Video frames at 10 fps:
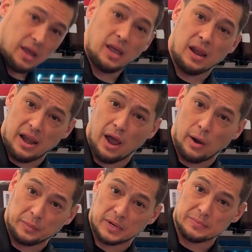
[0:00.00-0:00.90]
and now
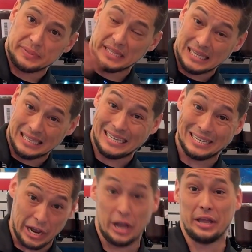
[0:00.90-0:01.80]
I'm completely
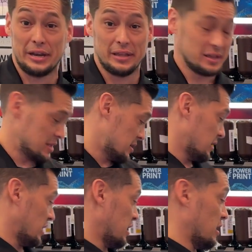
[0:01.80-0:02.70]
done.
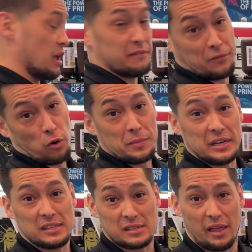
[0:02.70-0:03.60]
And 4
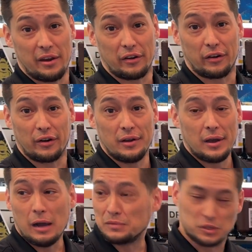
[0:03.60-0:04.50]
minutes later,
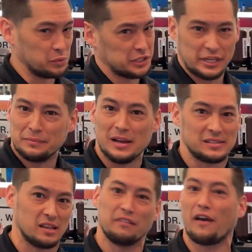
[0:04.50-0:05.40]
I'm switching
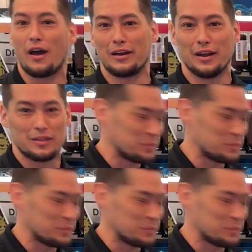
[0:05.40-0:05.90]
myself out another